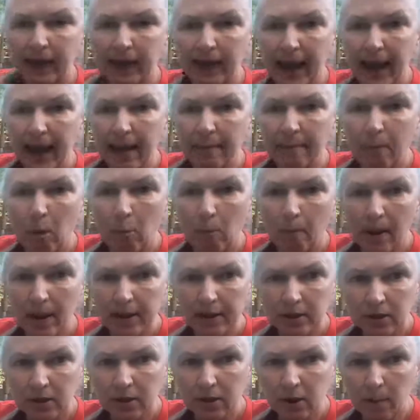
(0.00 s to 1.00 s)
at
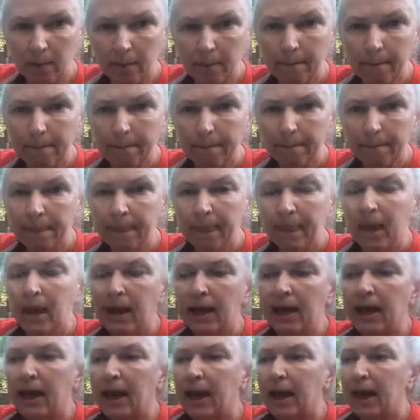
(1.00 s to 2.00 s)
momentum
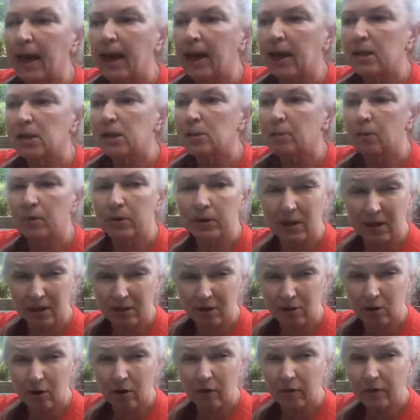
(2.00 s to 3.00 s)
as a
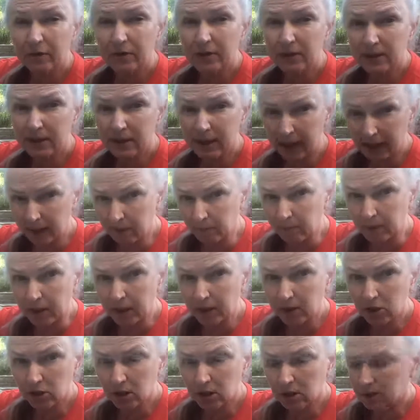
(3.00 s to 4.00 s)
predictor of
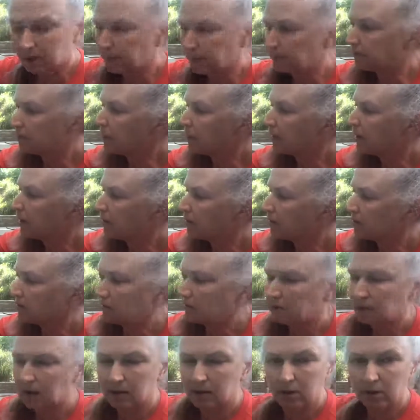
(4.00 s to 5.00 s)
damage,
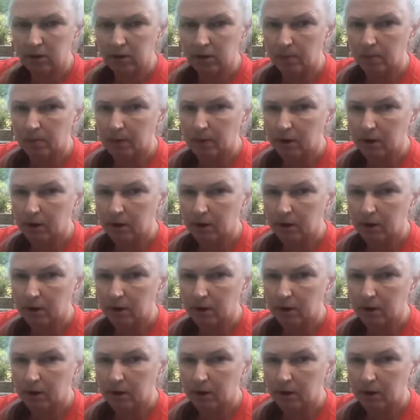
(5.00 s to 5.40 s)
that looks pretty